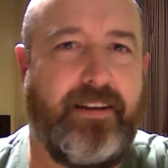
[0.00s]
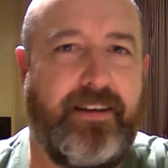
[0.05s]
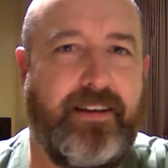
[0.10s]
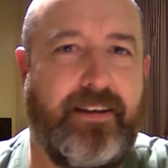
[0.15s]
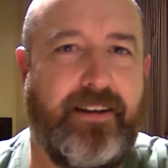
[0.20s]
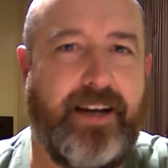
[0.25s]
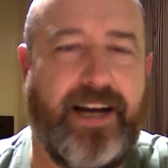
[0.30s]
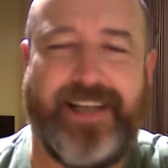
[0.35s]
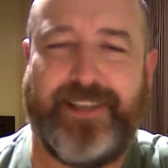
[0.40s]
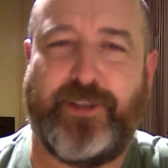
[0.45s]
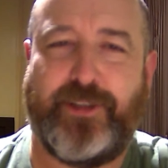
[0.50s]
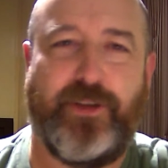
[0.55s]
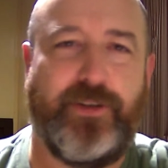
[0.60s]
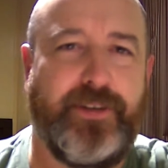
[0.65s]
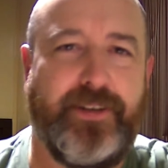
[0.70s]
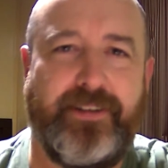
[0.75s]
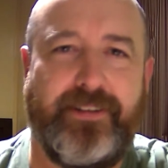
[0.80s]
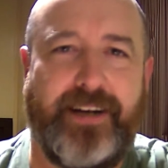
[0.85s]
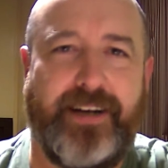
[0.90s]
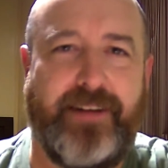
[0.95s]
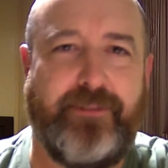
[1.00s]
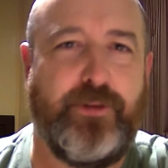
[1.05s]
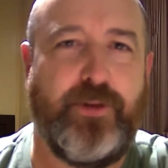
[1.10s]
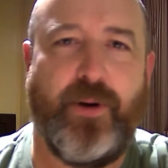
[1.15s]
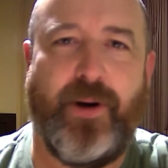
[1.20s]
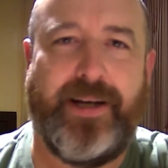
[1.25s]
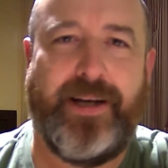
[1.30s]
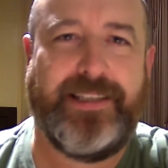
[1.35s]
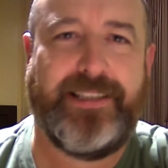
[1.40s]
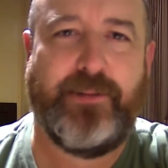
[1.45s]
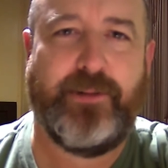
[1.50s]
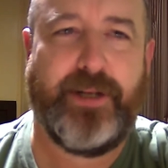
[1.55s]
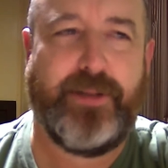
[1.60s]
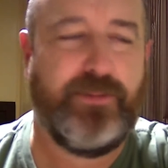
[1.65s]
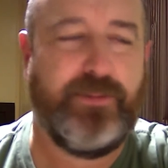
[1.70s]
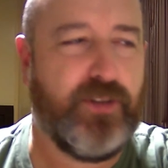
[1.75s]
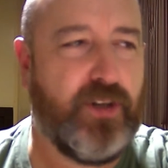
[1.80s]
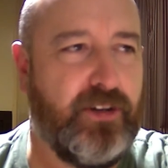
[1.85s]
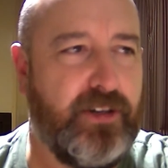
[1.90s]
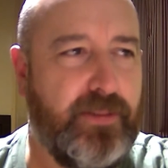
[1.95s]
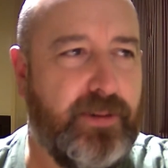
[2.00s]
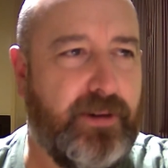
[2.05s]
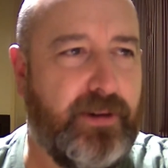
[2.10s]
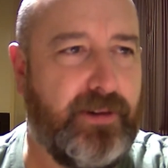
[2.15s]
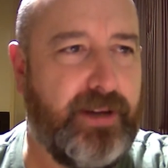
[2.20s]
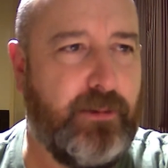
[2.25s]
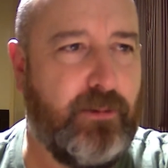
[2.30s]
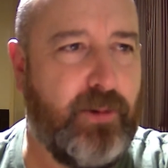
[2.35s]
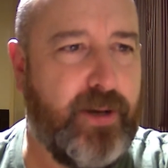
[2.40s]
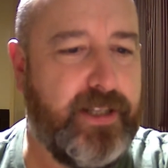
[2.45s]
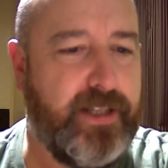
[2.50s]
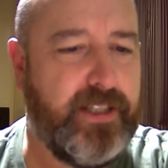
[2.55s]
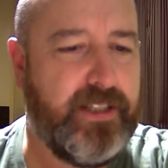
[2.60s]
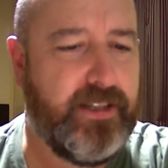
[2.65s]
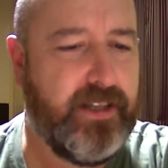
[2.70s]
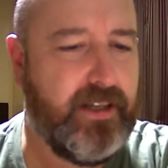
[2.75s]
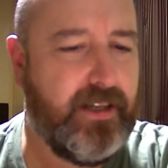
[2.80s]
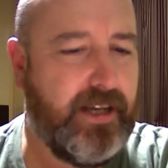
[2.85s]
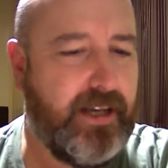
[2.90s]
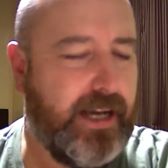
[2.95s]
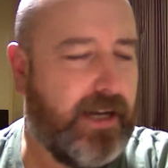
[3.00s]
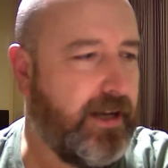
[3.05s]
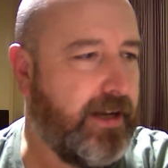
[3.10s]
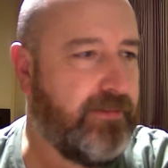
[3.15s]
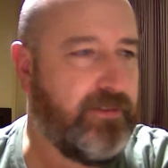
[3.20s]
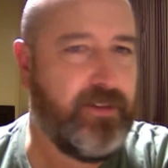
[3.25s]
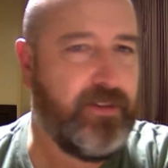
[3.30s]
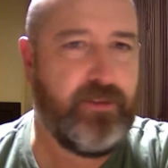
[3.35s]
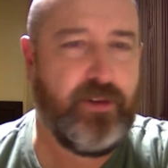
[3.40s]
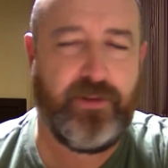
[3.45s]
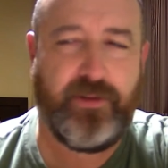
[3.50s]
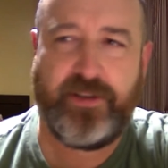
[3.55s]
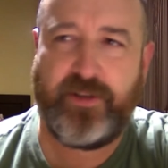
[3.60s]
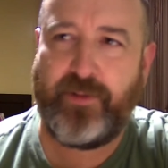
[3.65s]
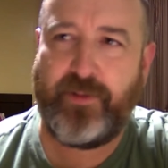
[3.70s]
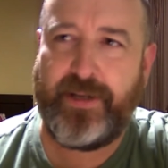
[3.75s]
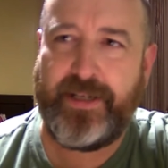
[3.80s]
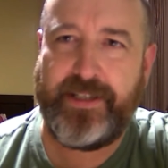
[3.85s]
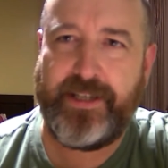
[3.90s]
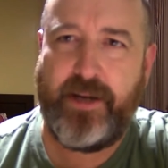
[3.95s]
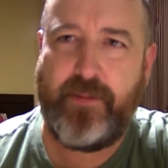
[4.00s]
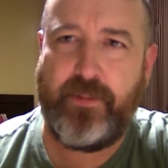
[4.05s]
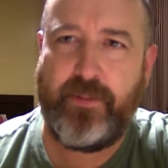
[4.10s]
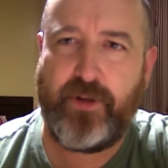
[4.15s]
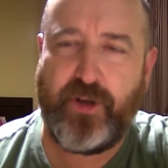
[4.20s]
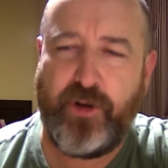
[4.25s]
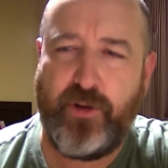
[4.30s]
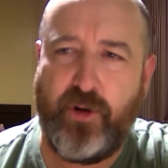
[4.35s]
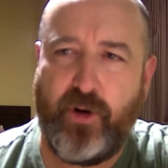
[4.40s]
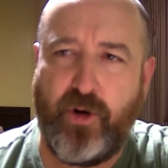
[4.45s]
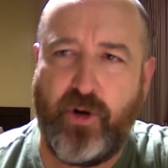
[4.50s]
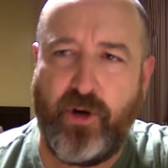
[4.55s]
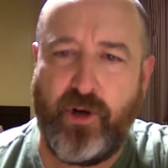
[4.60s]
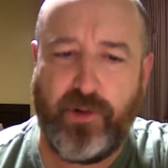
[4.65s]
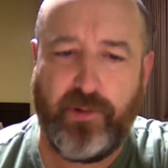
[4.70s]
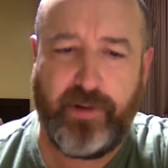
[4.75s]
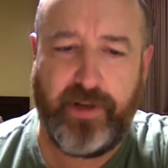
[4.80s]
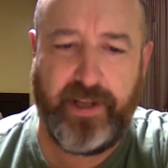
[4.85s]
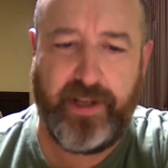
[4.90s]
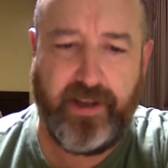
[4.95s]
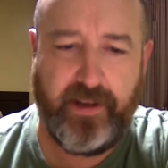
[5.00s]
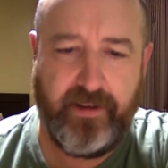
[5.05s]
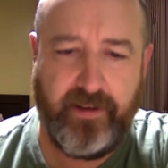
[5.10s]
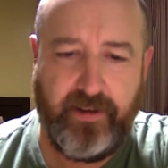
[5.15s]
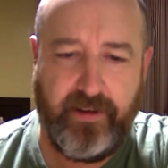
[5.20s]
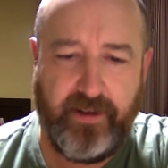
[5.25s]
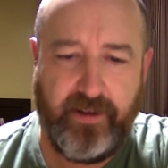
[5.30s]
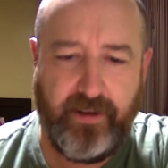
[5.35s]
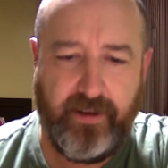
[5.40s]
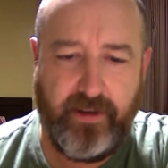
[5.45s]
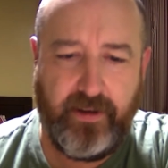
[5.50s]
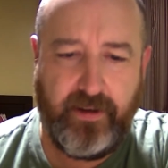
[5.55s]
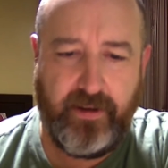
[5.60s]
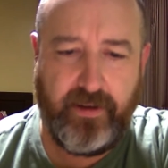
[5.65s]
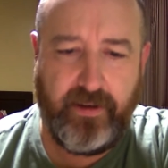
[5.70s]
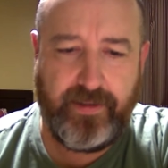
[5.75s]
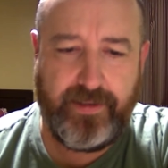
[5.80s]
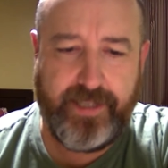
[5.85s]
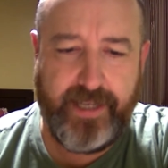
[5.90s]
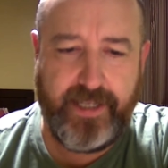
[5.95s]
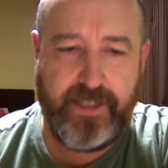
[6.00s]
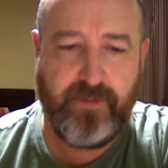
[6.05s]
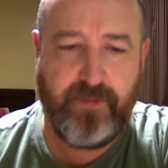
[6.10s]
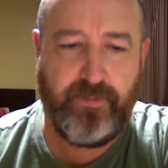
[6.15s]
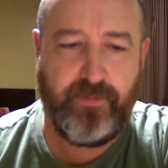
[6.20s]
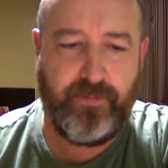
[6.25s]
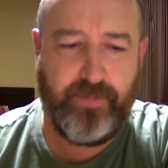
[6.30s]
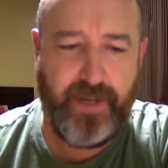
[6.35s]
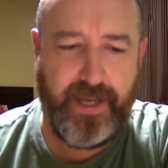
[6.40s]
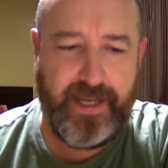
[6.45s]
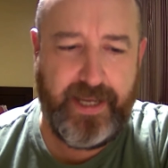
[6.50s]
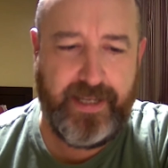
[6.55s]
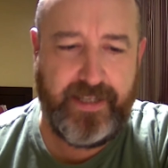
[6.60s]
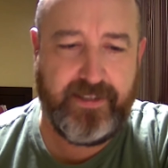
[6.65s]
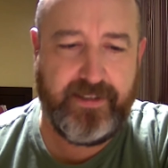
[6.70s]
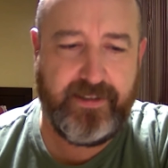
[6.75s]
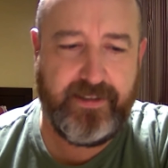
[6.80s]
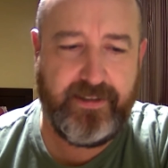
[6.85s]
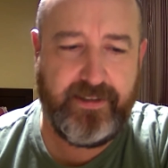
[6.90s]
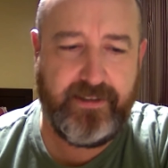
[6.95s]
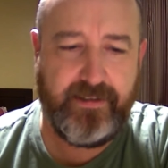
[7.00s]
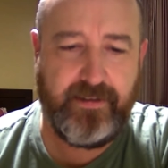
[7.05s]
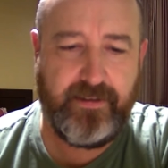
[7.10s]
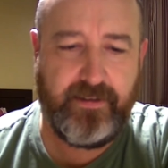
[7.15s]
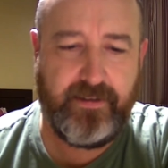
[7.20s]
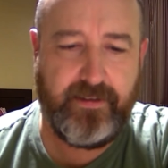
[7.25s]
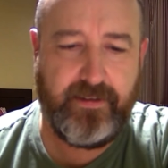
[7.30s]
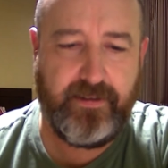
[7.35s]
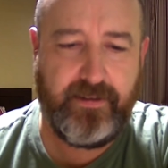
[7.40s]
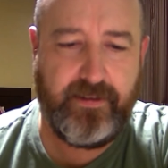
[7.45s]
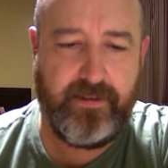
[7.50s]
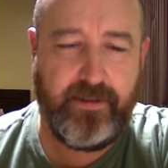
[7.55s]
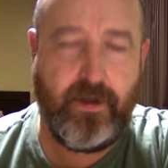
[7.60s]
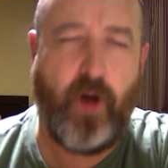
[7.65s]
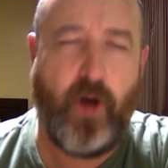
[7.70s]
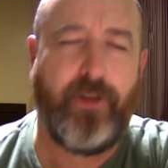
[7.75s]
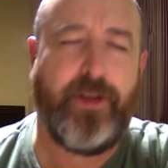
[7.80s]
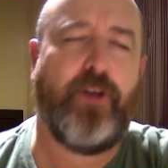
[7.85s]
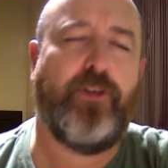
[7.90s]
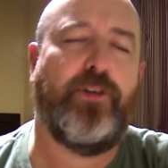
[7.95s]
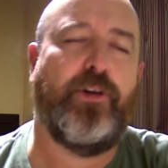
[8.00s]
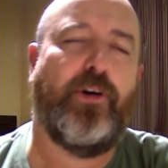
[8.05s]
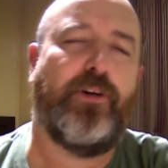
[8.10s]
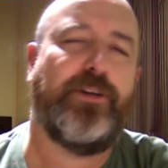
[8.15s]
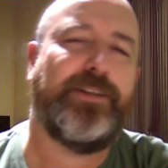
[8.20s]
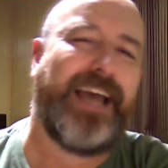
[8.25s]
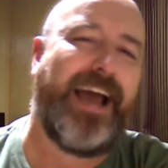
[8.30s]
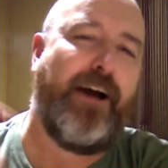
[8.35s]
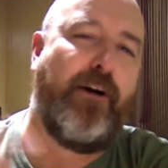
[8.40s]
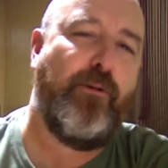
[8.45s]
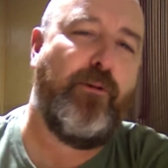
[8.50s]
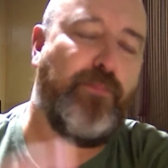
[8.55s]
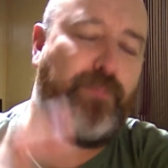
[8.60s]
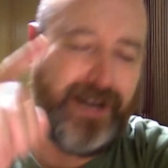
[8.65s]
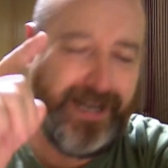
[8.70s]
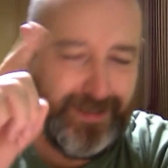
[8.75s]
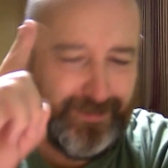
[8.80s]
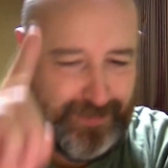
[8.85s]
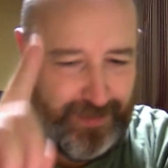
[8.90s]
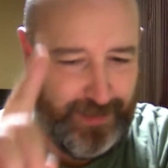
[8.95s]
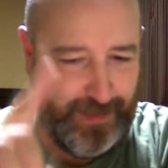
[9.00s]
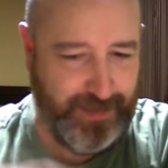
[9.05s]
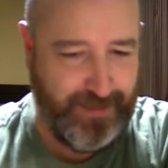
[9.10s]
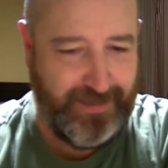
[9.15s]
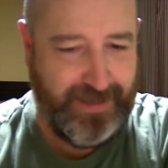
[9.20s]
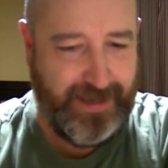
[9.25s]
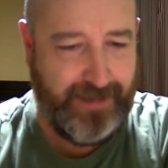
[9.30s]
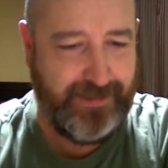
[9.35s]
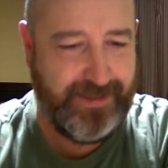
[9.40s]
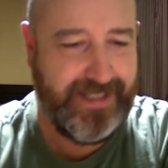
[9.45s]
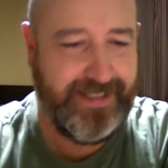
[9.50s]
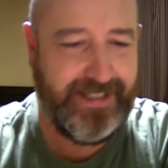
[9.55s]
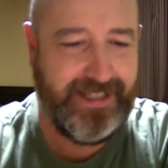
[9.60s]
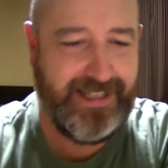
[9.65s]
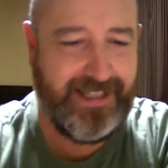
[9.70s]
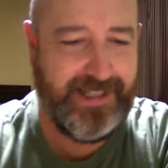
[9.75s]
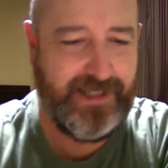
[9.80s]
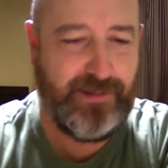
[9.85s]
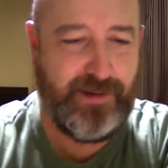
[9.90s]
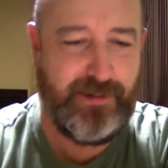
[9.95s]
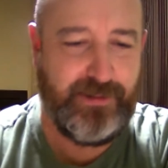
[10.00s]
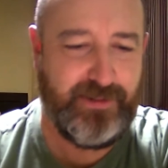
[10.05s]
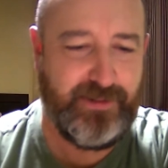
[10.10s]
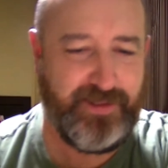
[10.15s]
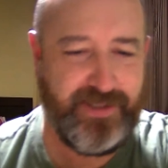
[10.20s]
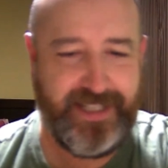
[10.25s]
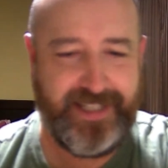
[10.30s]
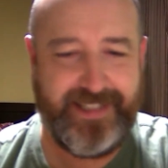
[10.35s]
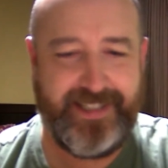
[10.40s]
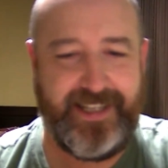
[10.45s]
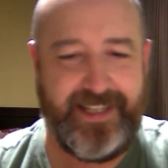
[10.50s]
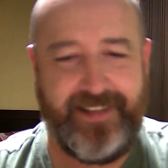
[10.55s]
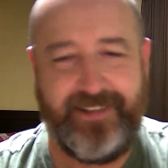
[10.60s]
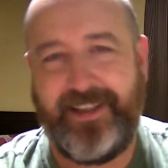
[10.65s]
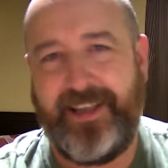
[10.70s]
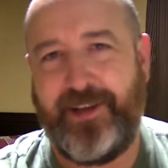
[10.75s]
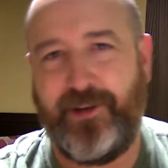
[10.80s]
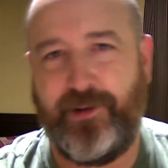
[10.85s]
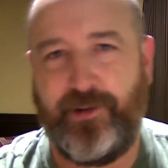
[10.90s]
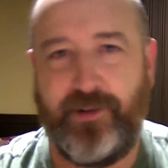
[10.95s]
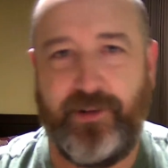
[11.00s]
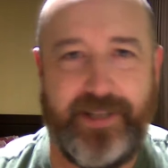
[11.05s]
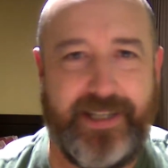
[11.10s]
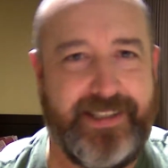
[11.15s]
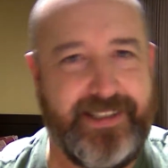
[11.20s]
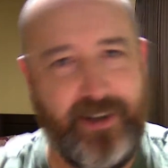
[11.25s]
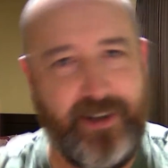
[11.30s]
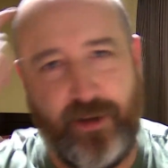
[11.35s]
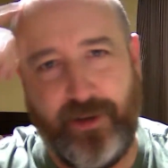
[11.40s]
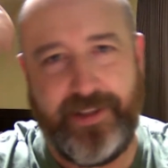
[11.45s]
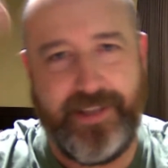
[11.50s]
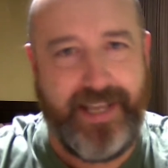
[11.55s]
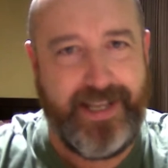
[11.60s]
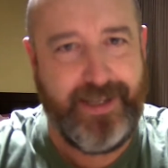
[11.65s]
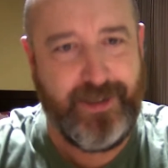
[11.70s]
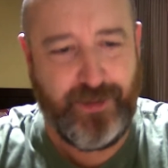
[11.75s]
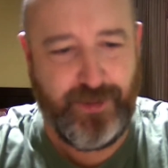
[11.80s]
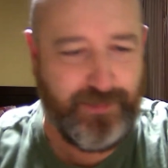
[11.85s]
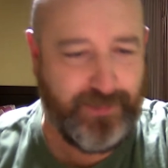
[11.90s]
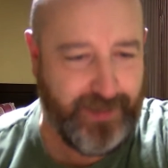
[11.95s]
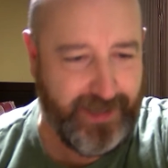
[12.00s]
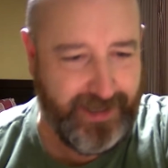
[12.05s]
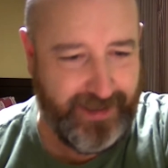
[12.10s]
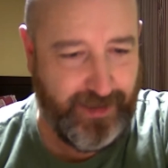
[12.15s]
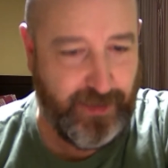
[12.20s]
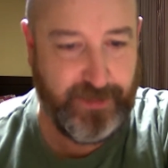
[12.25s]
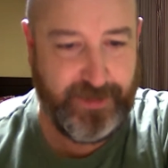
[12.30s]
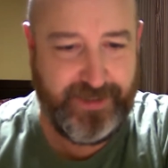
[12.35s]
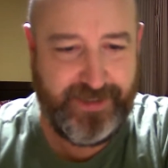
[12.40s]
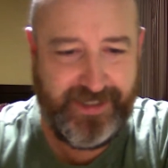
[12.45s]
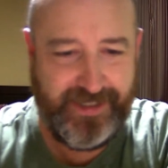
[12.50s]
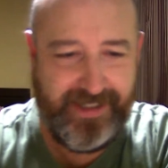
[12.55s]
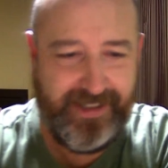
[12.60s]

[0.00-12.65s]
I don't know. I have no idea what I'm talking about now. I haven't even got this written down. I'm sure Hungary did beat... No, they got knocked out by Belgium. That was it in the last round of 16. There you go. It's all in there somewhere, honest.